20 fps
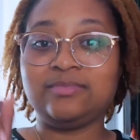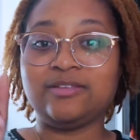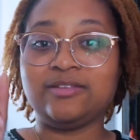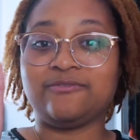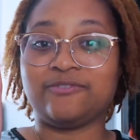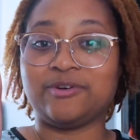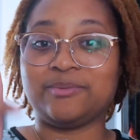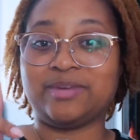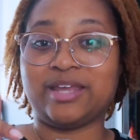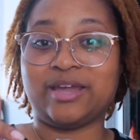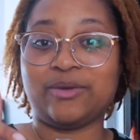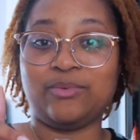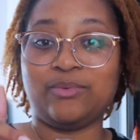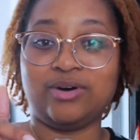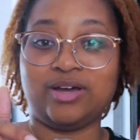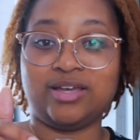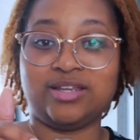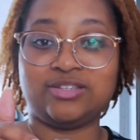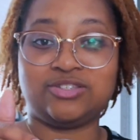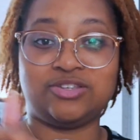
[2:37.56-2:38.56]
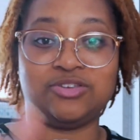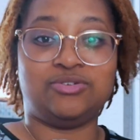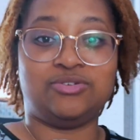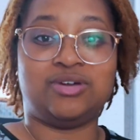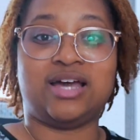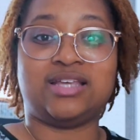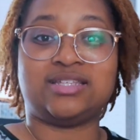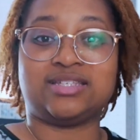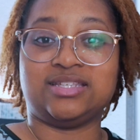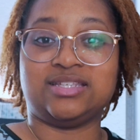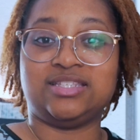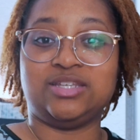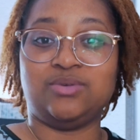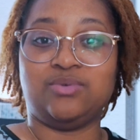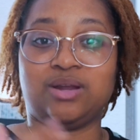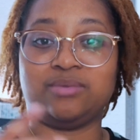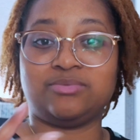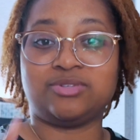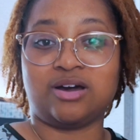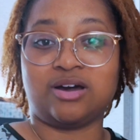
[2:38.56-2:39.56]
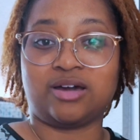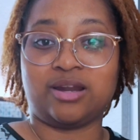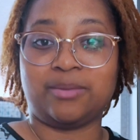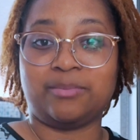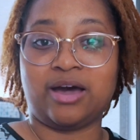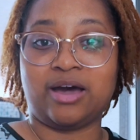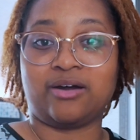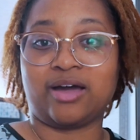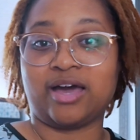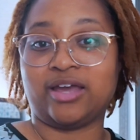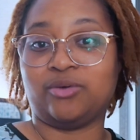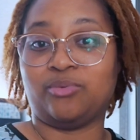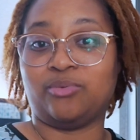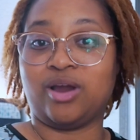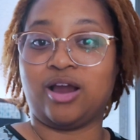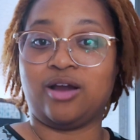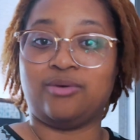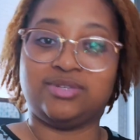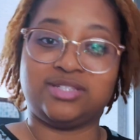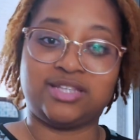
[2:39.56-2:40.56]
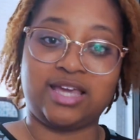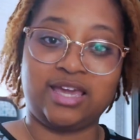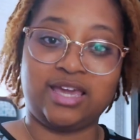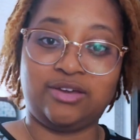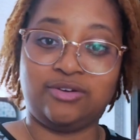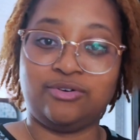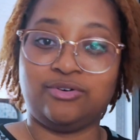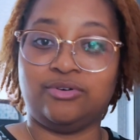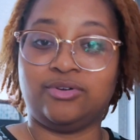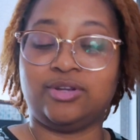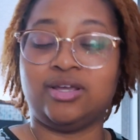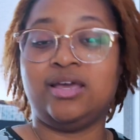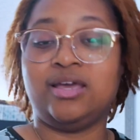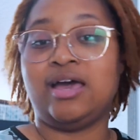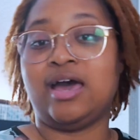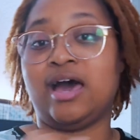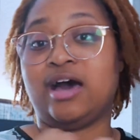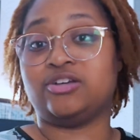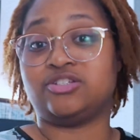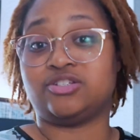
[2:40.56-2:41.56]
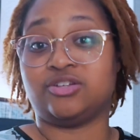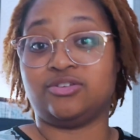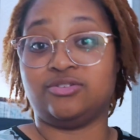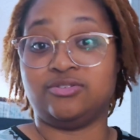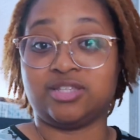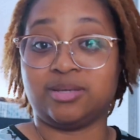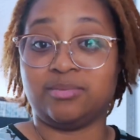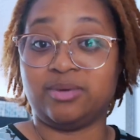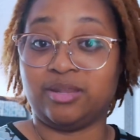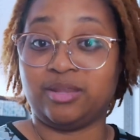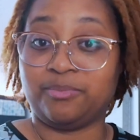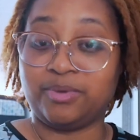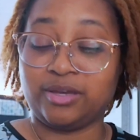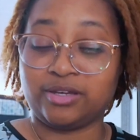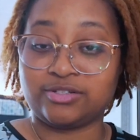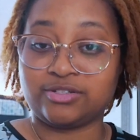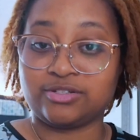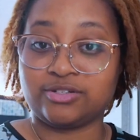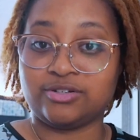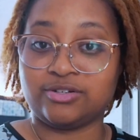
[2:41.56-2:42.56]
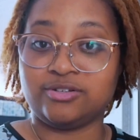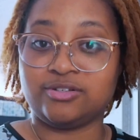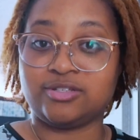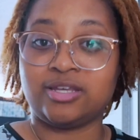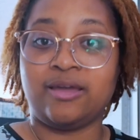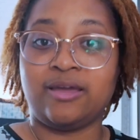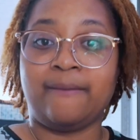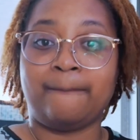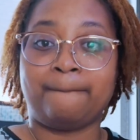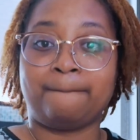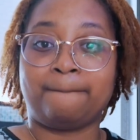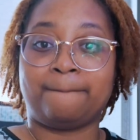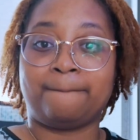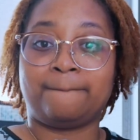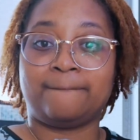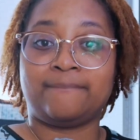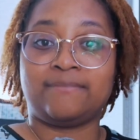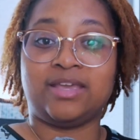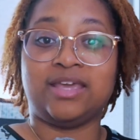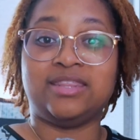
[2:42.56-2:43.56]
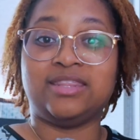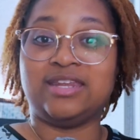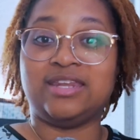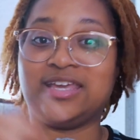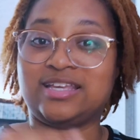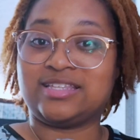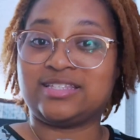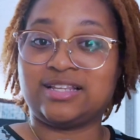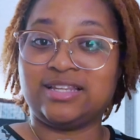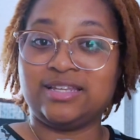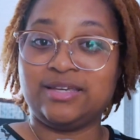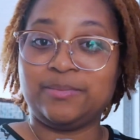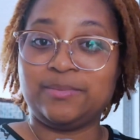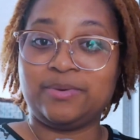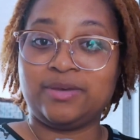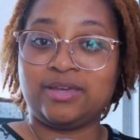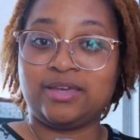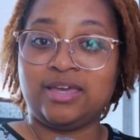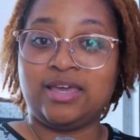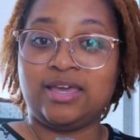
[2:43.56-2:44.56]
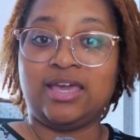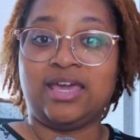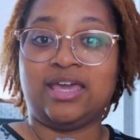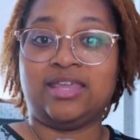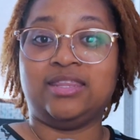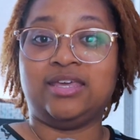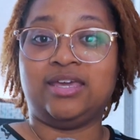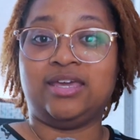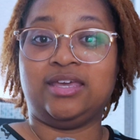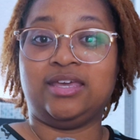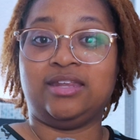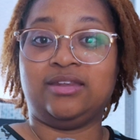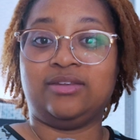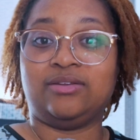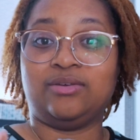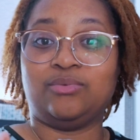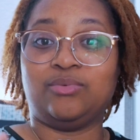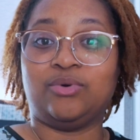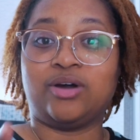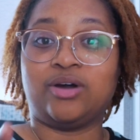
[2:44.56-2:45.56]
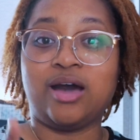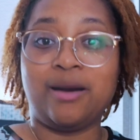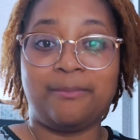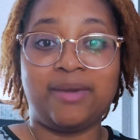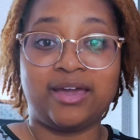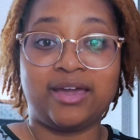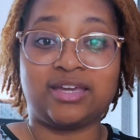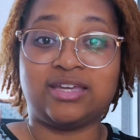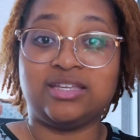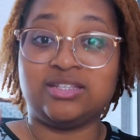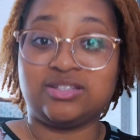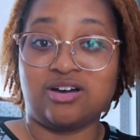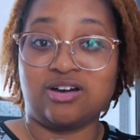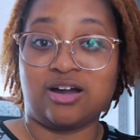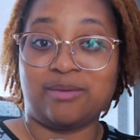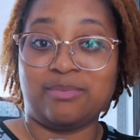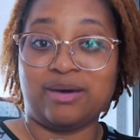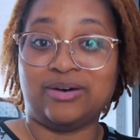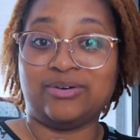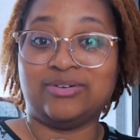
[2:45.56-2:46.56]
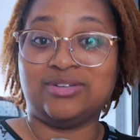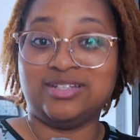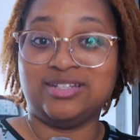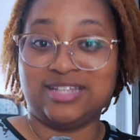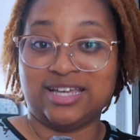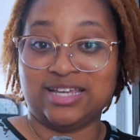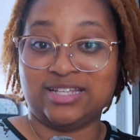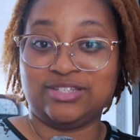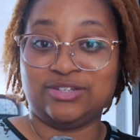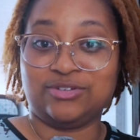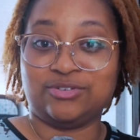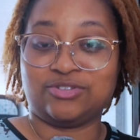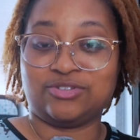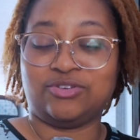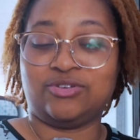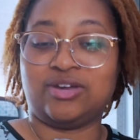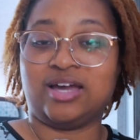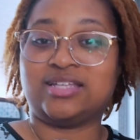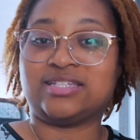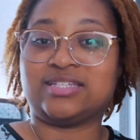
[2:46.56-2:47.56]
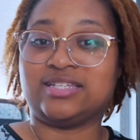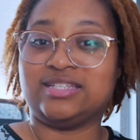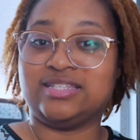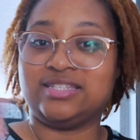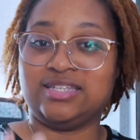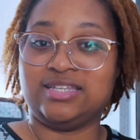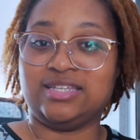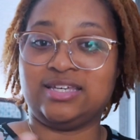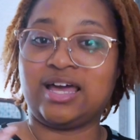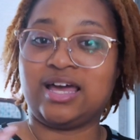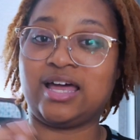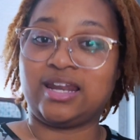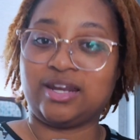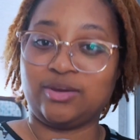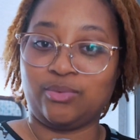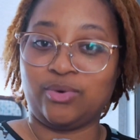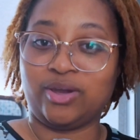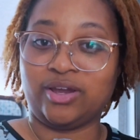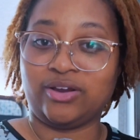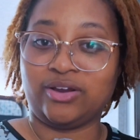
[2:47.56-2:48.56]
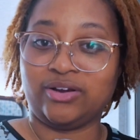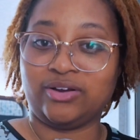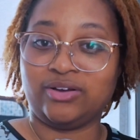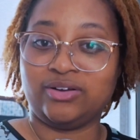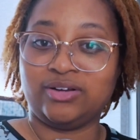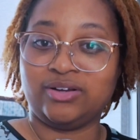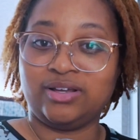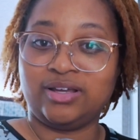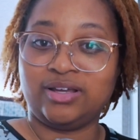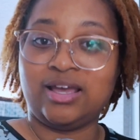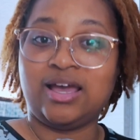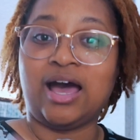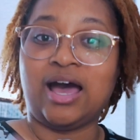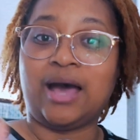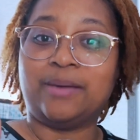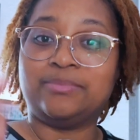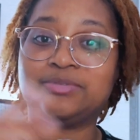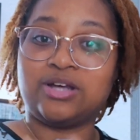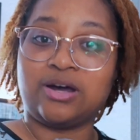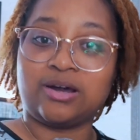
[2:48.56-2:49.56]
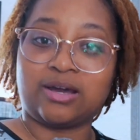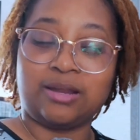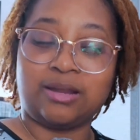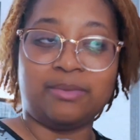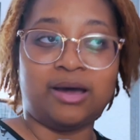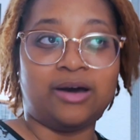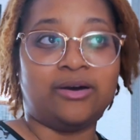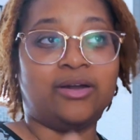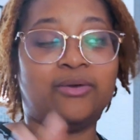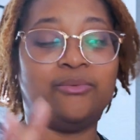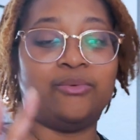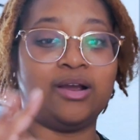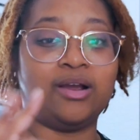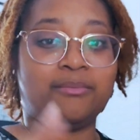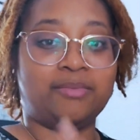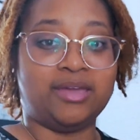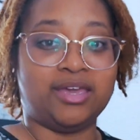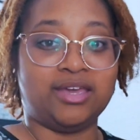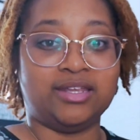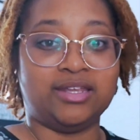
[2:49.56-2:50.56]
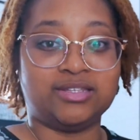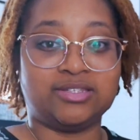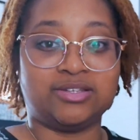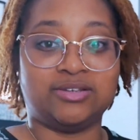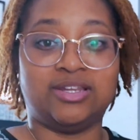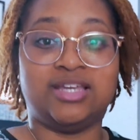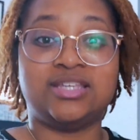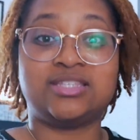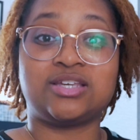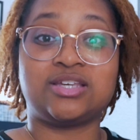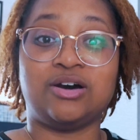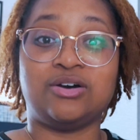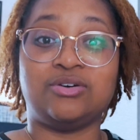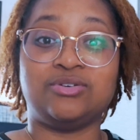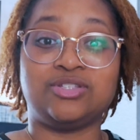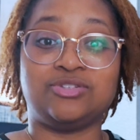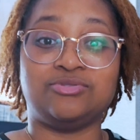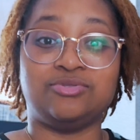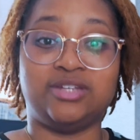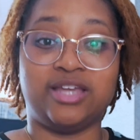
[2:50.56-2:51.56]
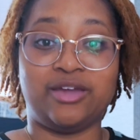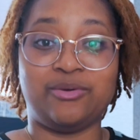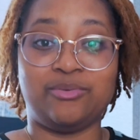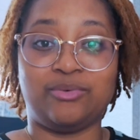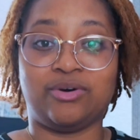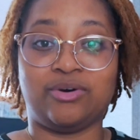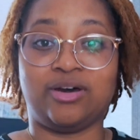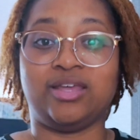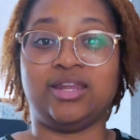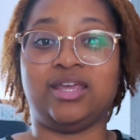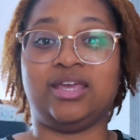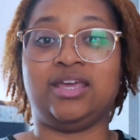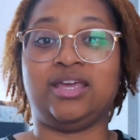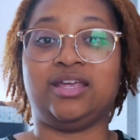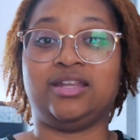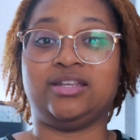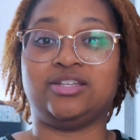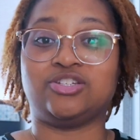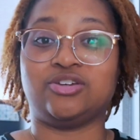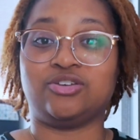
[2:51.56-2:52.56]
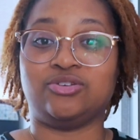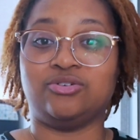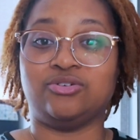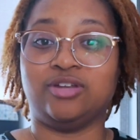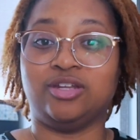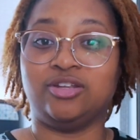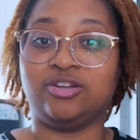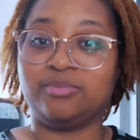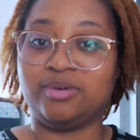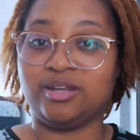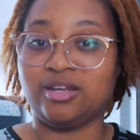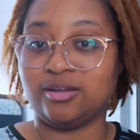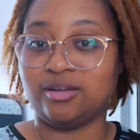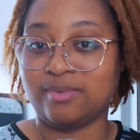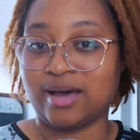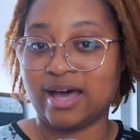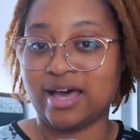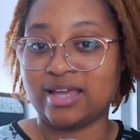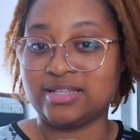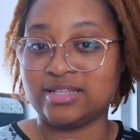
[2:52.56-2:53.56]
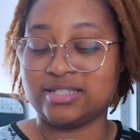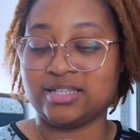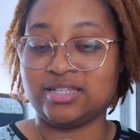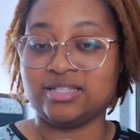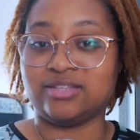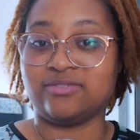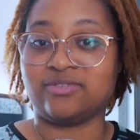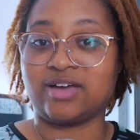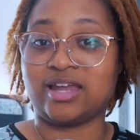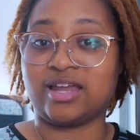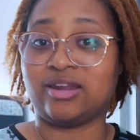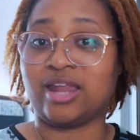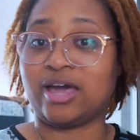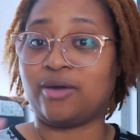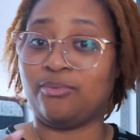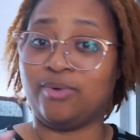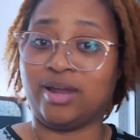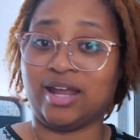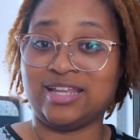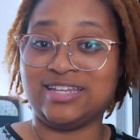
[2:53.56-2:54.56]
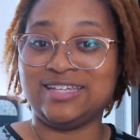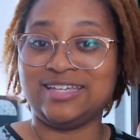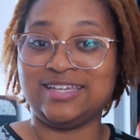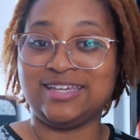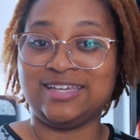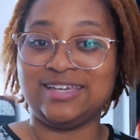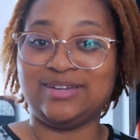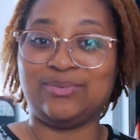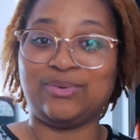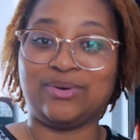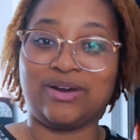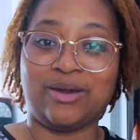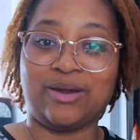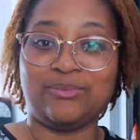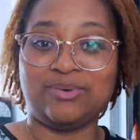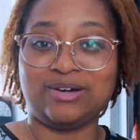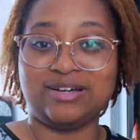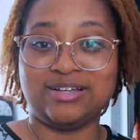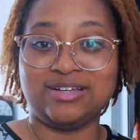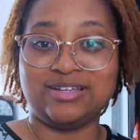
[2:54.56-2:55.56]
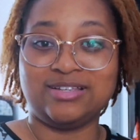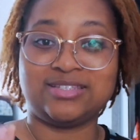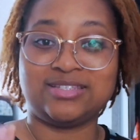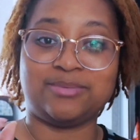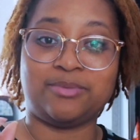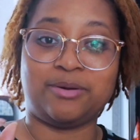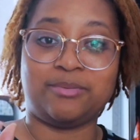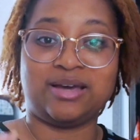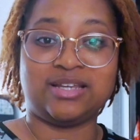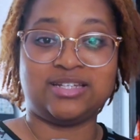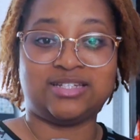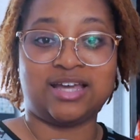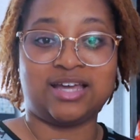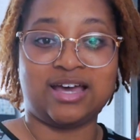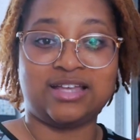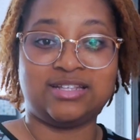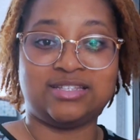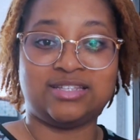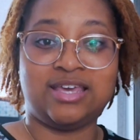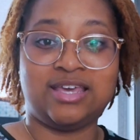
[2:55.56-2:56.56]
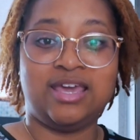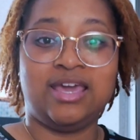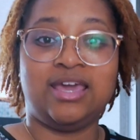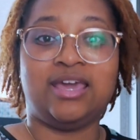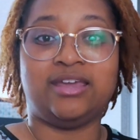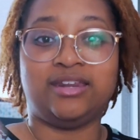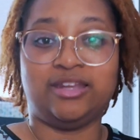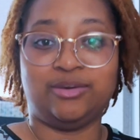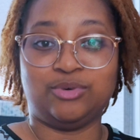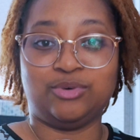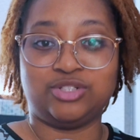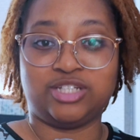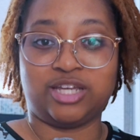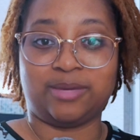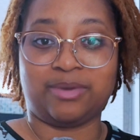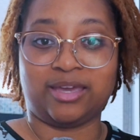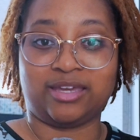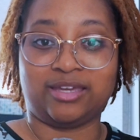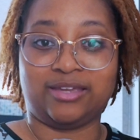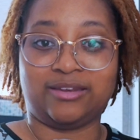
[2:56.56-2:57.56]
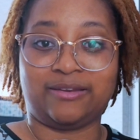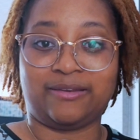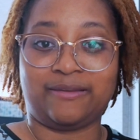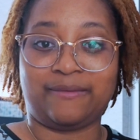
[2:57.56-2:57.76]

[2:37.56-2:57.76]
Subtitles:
from day one so you guys can see what I'm talking about, kind of where I was angled. I'll show you some of the pictures in the next clip. And then we'll come back and talk about day 2 so you guys can see kind of where I'm talking about and where I'm headed. So let's go to day 1 and show you a little bit of the behind the scenes of kind of like what I did, where I was, some of my shots, and then we'll check back in.